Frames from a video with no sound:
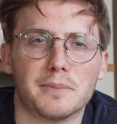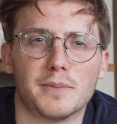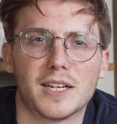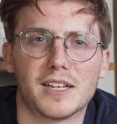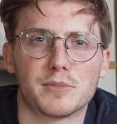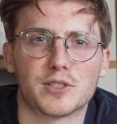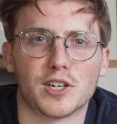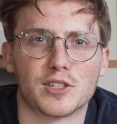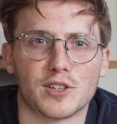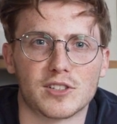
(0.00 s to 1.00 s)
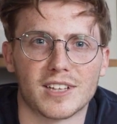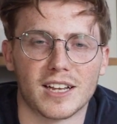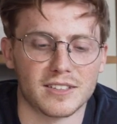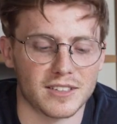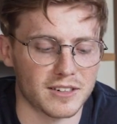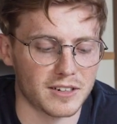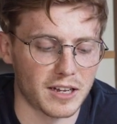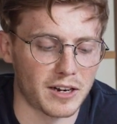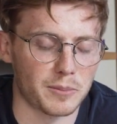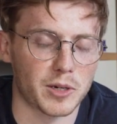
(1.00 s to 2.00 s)
my name's Todd Stanton
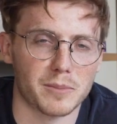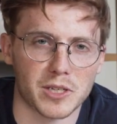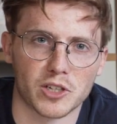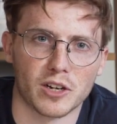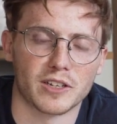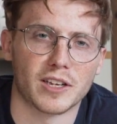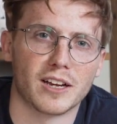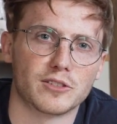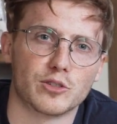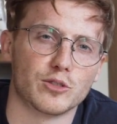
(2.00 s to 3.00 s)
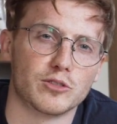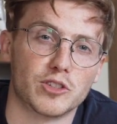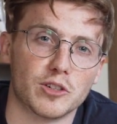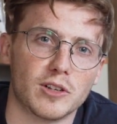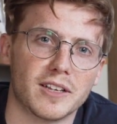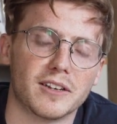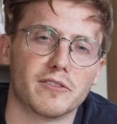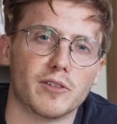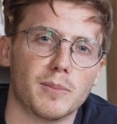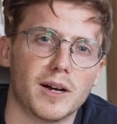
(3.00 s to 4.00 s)
and I'm going to be showing you how to draw Julian
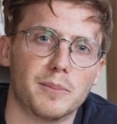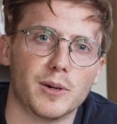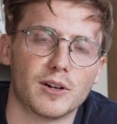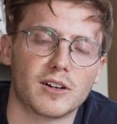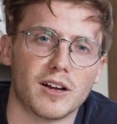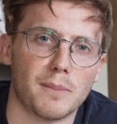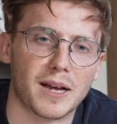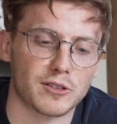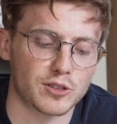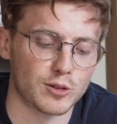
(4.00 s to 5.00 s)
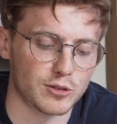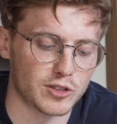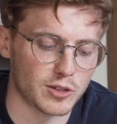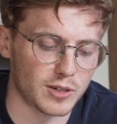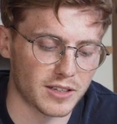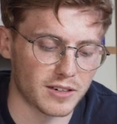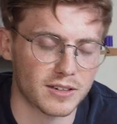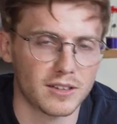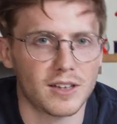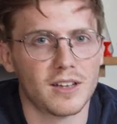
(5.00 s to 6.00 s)
from my book, A Mouse Called Julian.
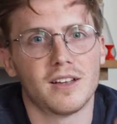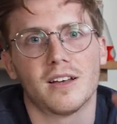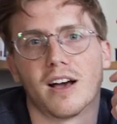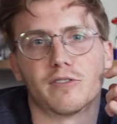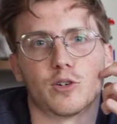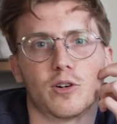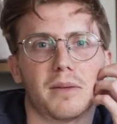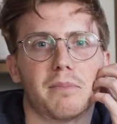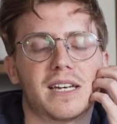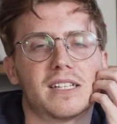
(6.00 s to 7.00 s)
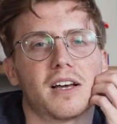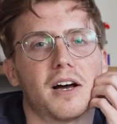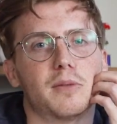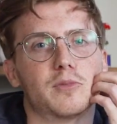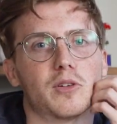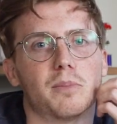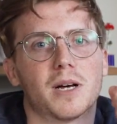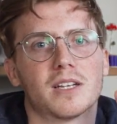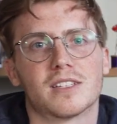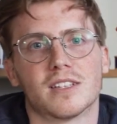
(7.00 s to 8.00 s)
I've drawn him many times on
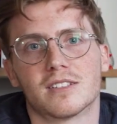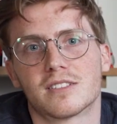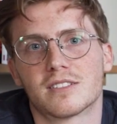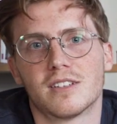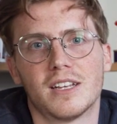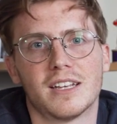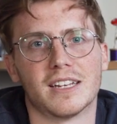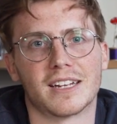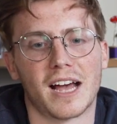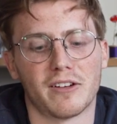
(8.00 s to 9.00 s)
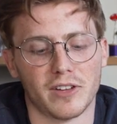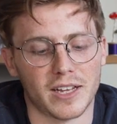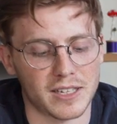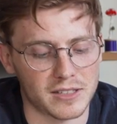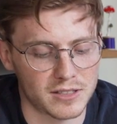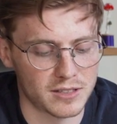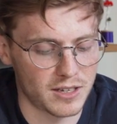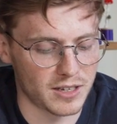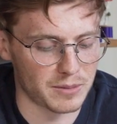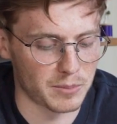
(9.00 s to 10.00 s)
buses, in cafes
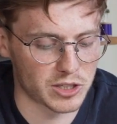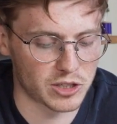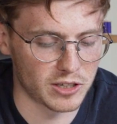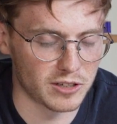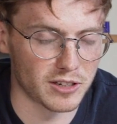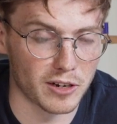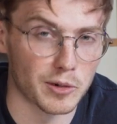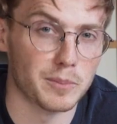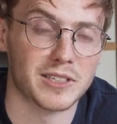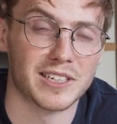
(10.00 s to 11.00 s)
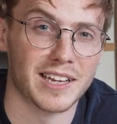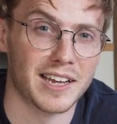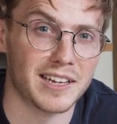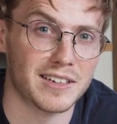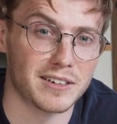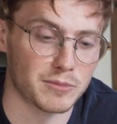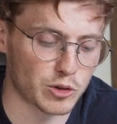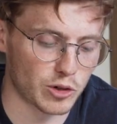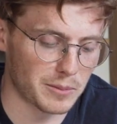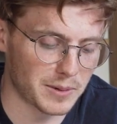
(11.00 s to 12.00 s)
and in my studio, but today I'm
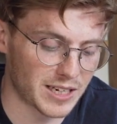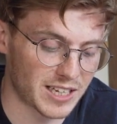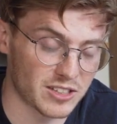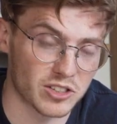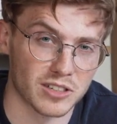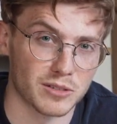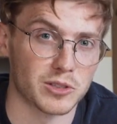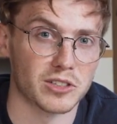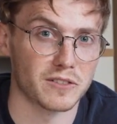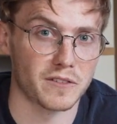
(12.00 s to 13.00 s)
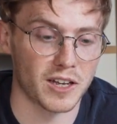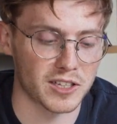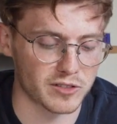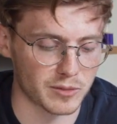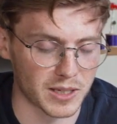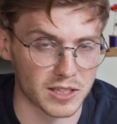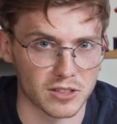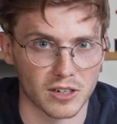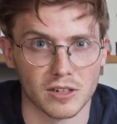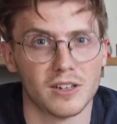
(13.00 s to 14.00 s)
drawing him in a kitchen, which is a first for me, so
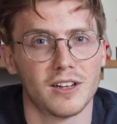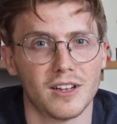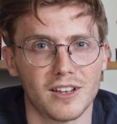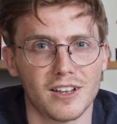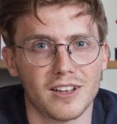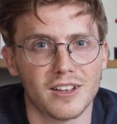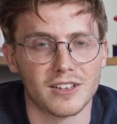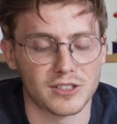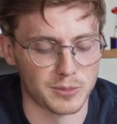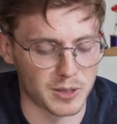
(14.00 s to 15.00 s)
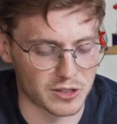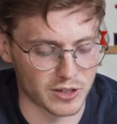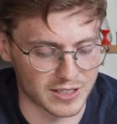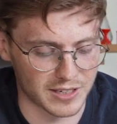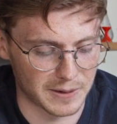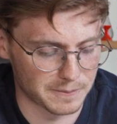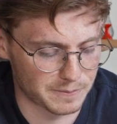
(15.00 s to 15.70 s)
it should be interesting.